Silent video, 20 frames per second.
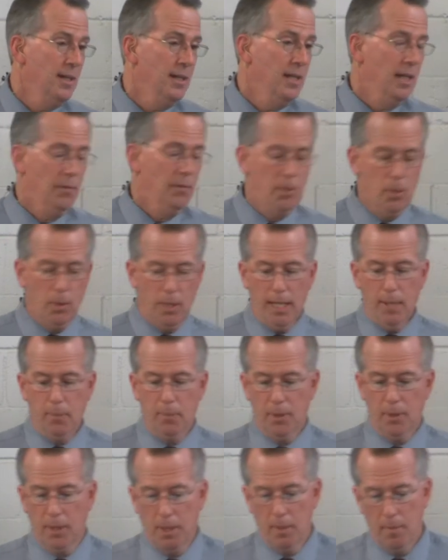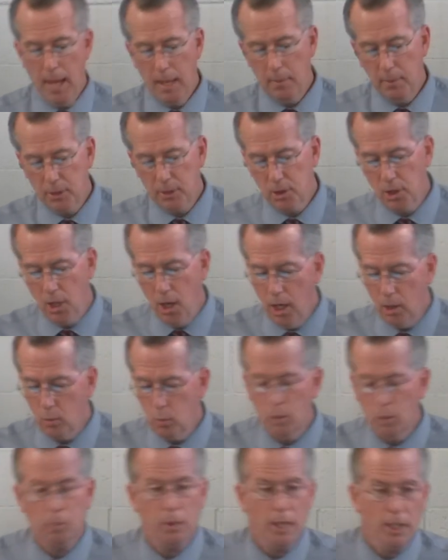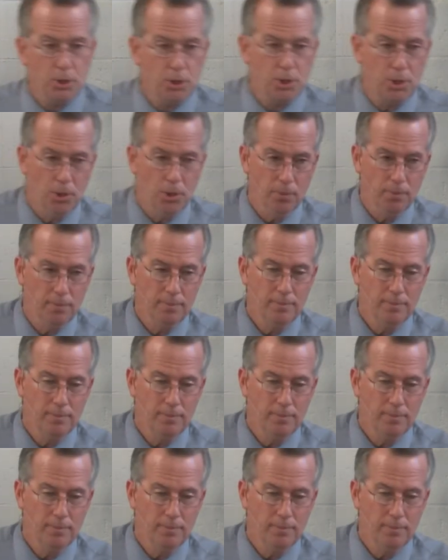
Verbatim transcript: If you keep the commandments, God will bless you.